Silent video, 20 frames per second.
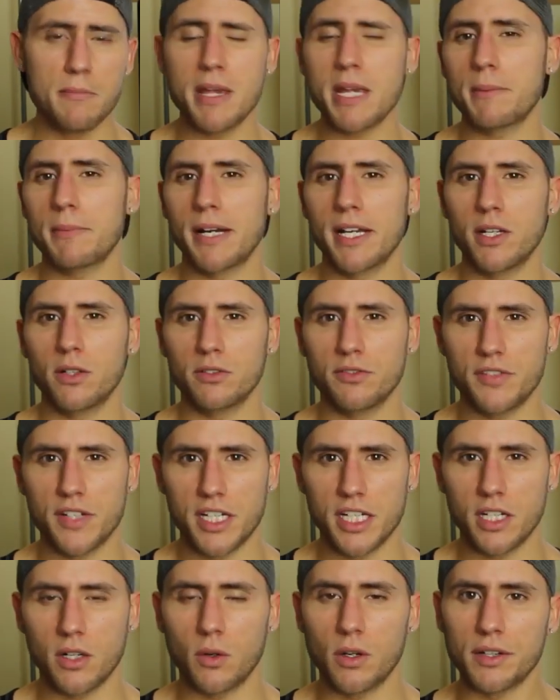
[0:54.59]
make my own
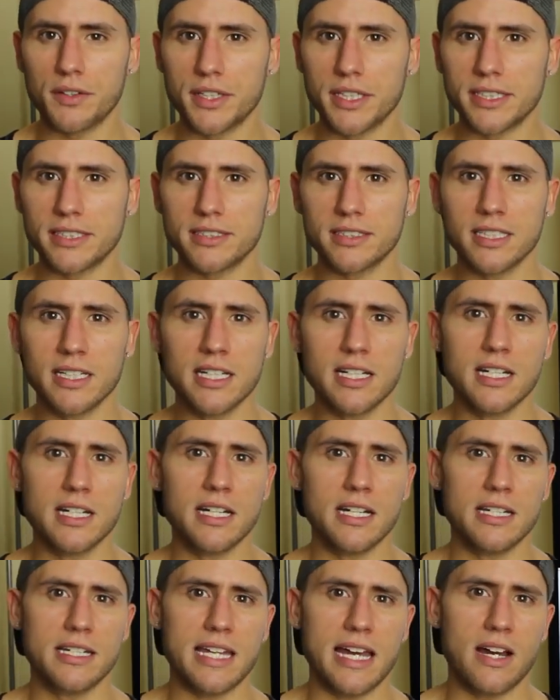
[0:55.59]
video on this.
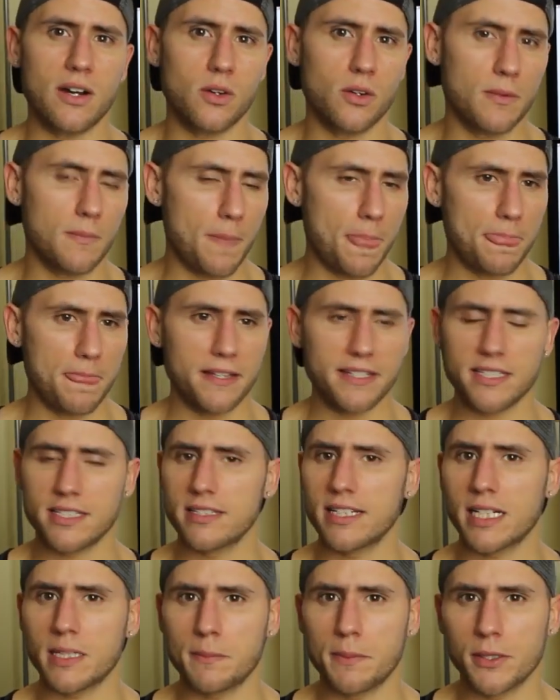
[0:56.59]
Now, this
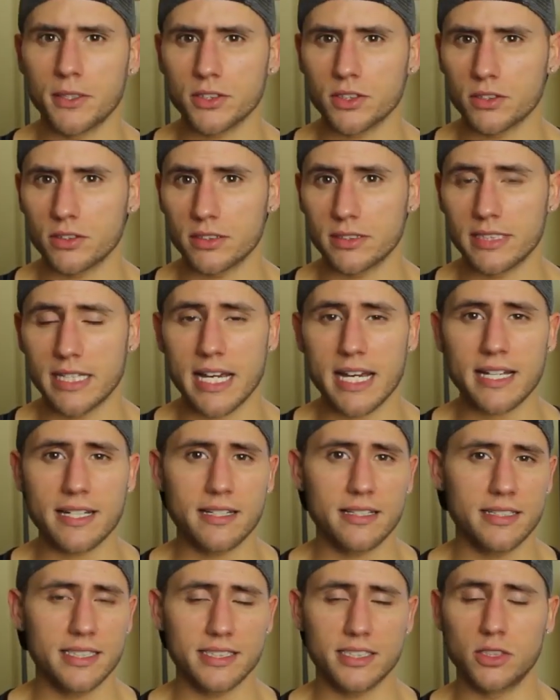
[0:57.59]
is not a personal attack.